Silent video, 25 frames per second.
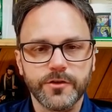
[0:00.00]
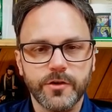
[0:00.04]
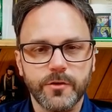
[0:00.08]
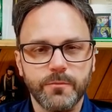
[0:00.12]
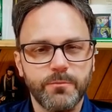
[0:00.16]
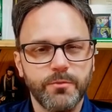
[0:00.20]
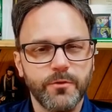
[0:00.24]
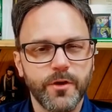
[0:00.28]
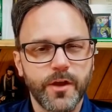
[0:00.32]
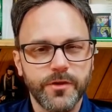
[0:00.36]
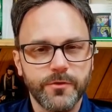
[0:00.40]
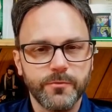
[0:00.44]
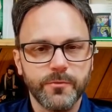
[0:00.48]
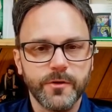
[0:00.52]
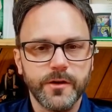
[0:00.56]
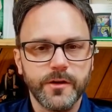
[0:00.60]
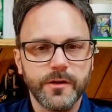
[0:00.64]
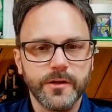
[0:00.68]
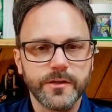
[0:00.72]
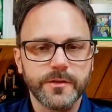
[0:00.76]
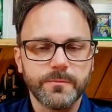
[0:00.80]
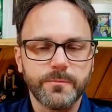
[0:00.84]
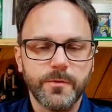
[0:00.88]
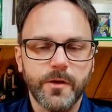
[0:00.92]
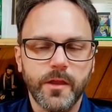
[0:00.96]
or brethren
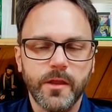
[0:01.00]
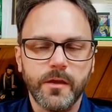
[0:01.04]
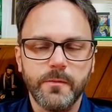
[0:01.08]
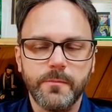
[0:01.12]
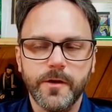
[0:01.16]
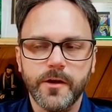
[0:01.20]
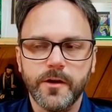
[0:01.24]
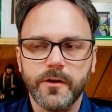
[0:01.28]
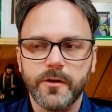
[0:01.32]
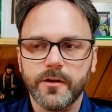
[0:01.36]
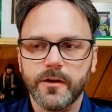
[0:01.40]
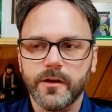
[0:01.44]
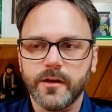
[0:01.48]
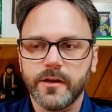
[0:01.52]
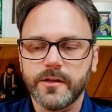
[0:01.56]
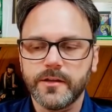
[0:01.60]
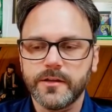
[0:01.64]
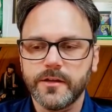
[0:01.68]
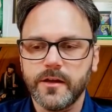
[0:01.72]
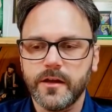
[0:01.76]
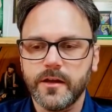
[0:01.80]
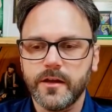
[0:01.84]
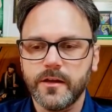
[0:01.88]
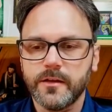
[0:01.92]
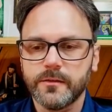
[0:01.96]
is a probably a
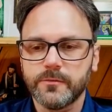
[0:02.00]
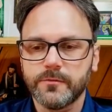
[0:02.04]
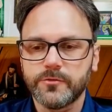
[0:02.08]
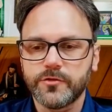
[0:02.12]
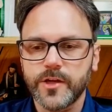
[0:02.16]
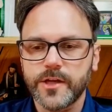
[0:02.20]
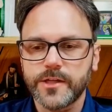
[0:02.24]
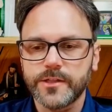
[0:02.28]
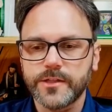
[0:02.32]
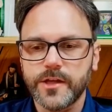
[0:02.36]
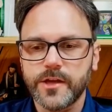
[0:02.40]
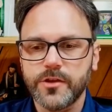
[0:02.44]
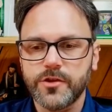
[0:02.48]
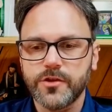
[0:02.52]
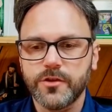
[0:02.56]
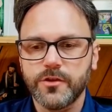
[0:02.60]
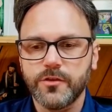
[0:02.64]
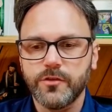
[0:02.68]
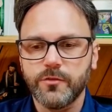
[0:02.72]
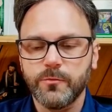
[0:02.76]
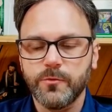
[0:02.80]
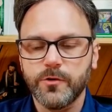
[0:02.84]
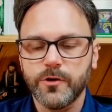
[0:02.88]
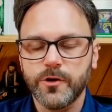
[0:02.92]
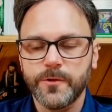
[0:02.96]
better translation of
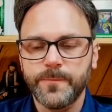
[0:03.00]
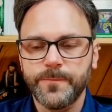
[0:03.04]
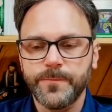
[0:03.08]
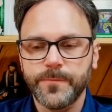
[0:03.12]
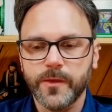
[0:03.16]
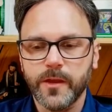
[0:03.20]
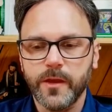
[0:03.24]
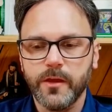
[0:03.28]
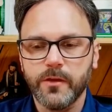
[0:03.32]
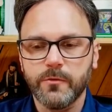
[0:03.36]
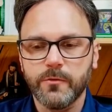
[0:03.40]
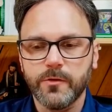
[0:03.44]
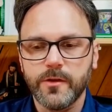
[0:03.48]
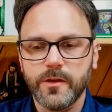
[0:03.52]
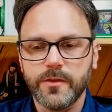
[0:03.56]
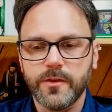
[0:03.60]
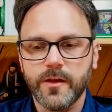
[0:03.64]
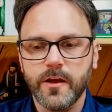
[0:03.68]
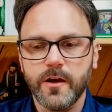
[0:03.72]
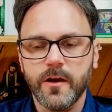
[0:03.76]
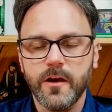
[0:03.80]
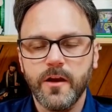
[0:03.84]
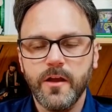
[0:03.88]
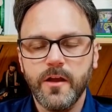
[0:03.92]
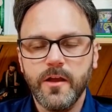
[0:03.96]
the word in Greek
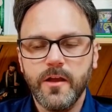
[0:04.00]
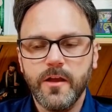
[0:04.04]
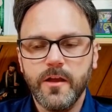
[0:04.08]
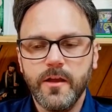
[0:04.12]
there,